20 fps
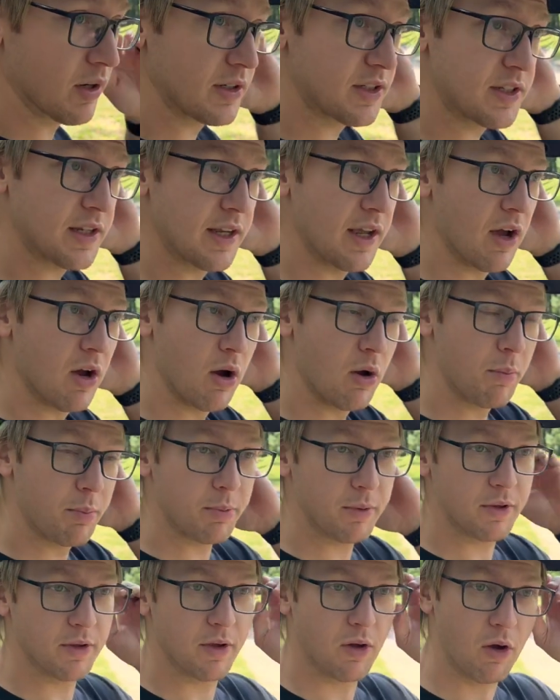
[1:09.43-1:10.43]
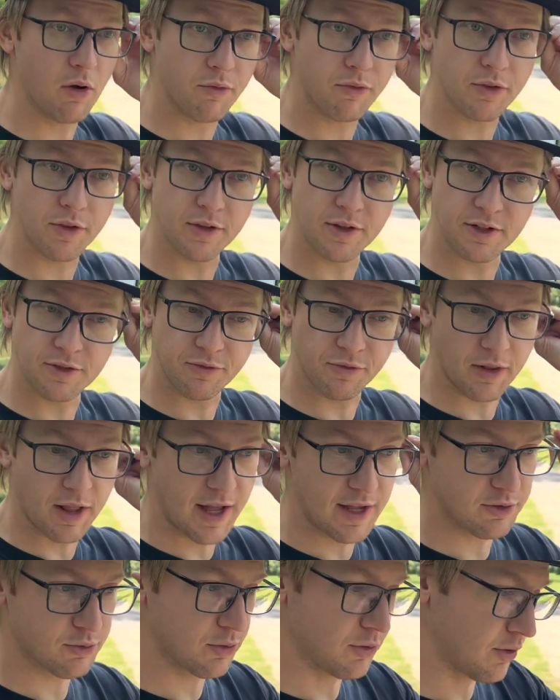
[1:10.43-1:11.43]
see. Hopefully this
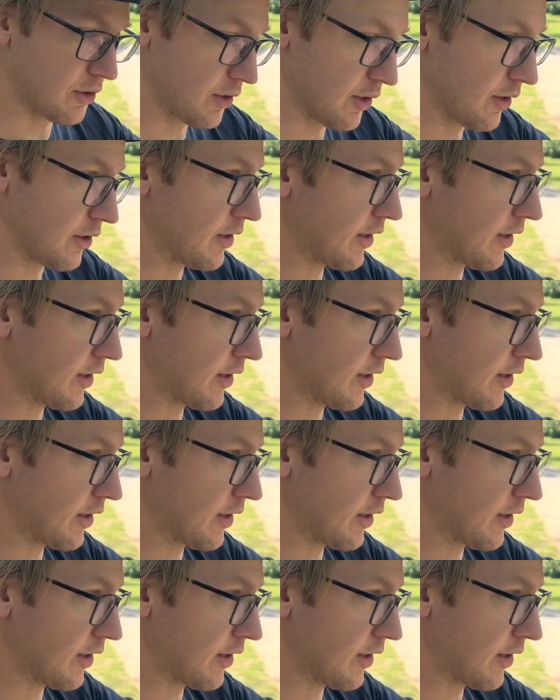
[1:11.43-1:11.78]
flies really good. The